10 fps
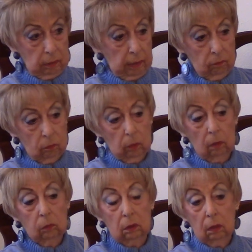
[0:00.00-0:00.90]
everywhere
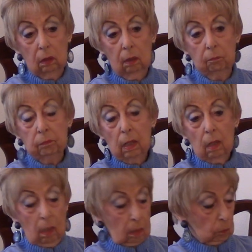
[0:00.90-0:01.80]
would come.
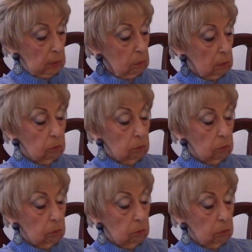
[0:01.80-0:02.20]
We were